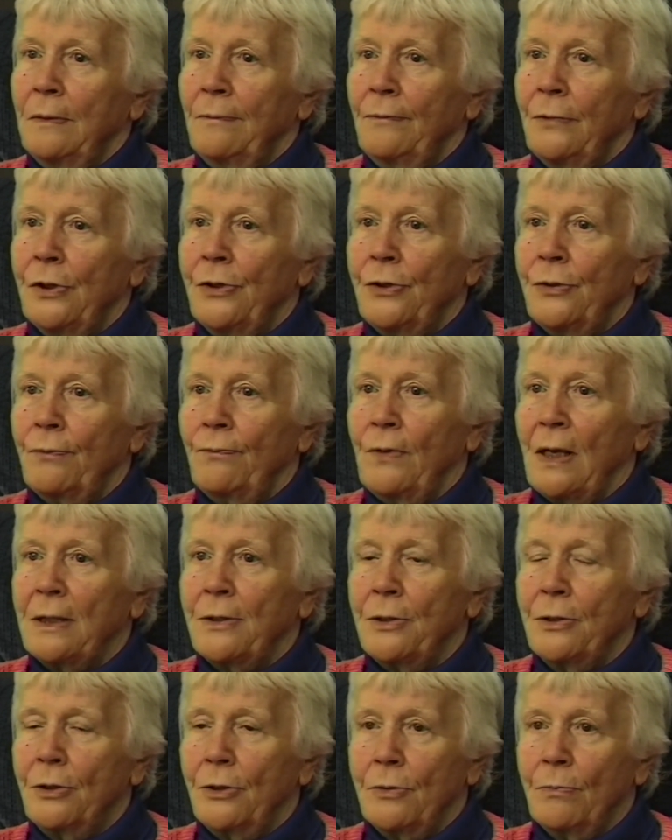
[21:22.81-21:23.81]
which
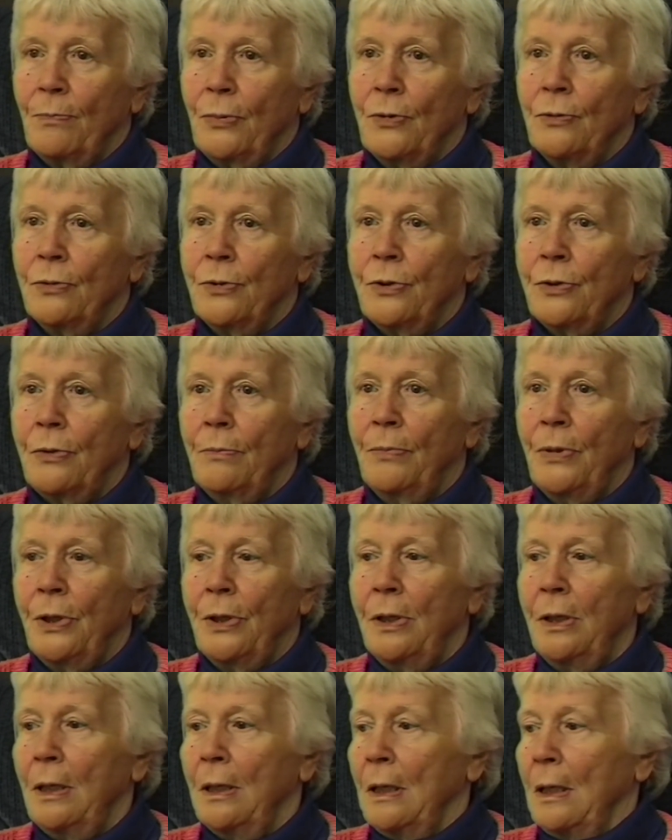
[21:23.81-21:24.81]
wasn't supposed to
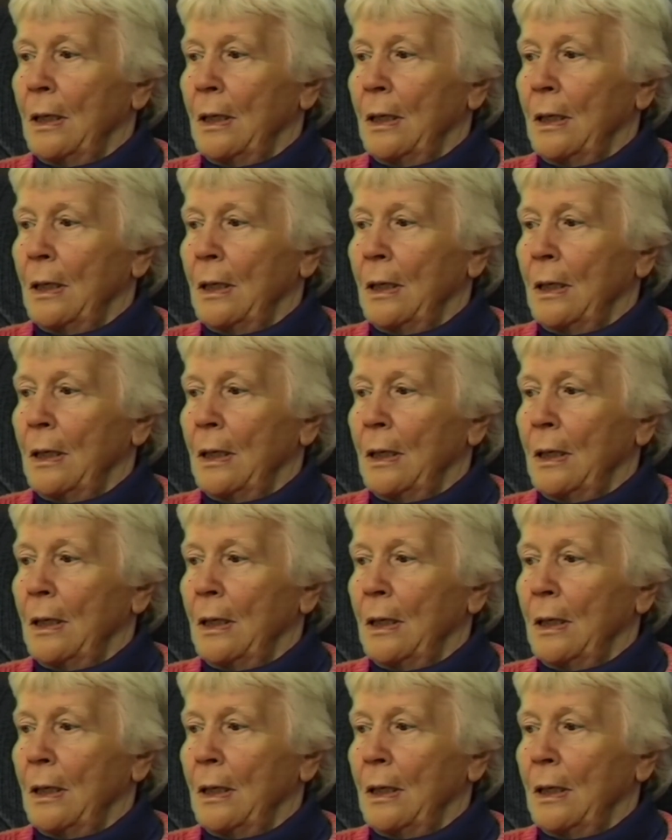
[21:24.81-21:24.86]
be